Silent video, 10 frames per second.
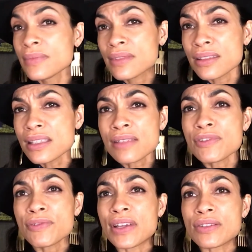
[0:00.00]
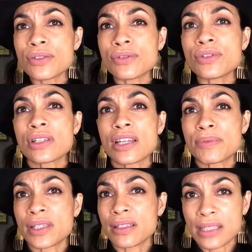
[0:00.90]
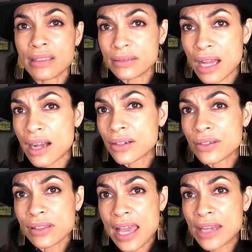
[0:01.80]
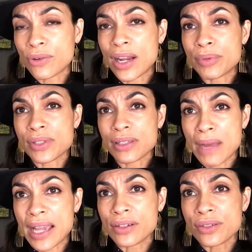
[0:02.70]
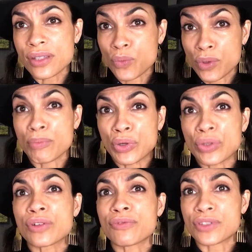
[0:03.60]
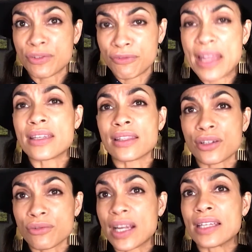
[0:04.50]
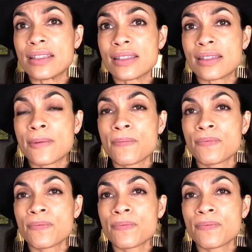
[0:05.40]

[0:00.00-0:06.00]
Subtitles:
the list of defenders who stood up to illegal loggers, land grabbers, and miners and were murdered for defending their rights